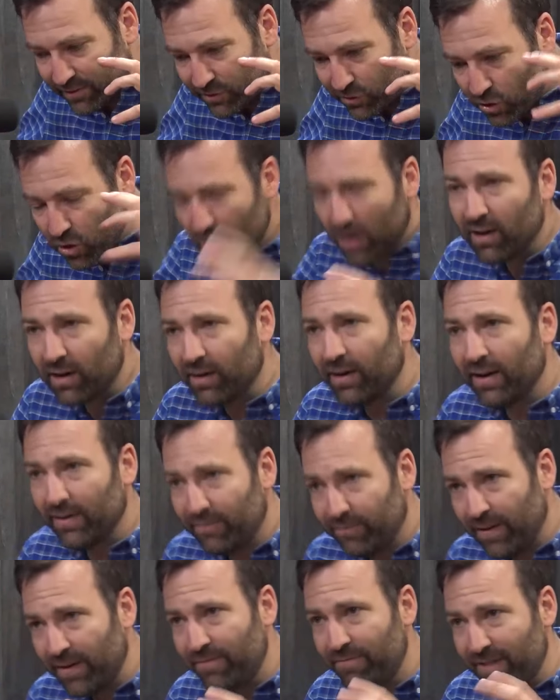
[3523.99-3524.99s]
took
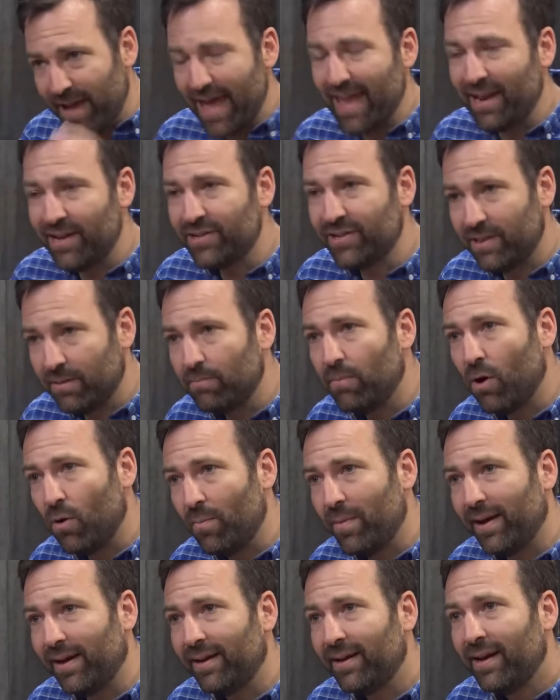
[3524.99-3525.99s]
advantage of the
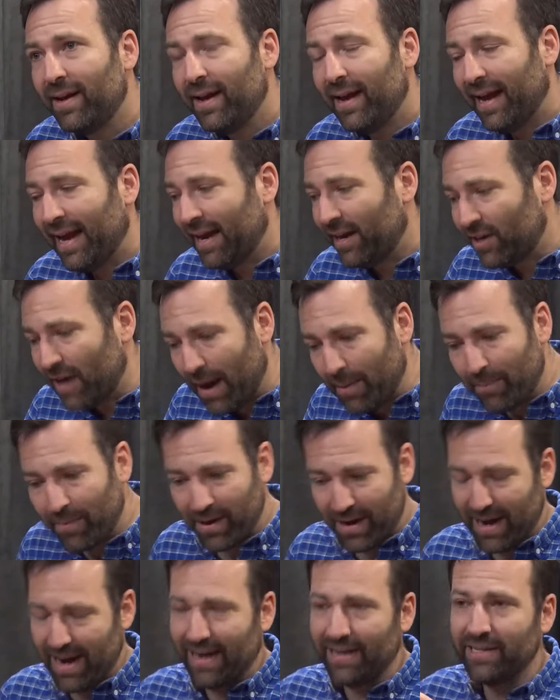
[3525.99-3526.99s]
moment and got
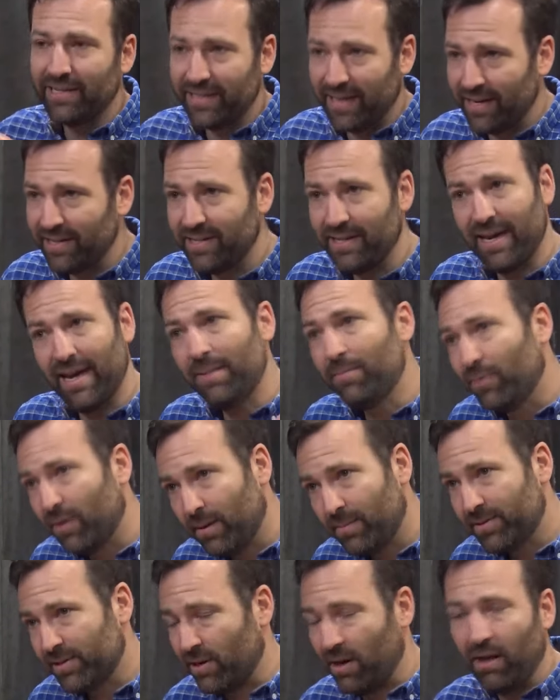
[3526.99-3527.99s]
behind Stacey
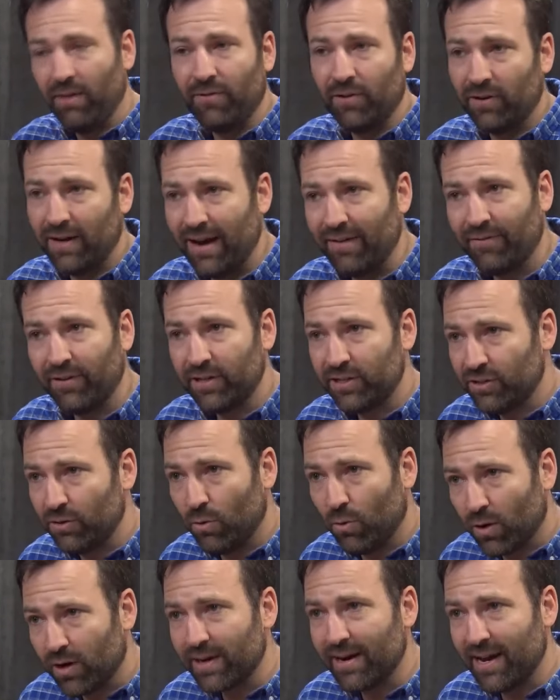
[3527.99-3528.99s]
Abrams and all of her efforts to
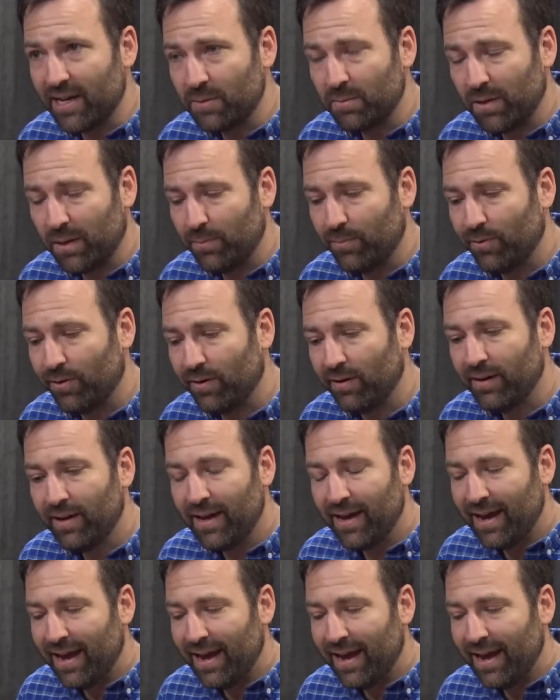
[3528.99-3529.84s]
organize people.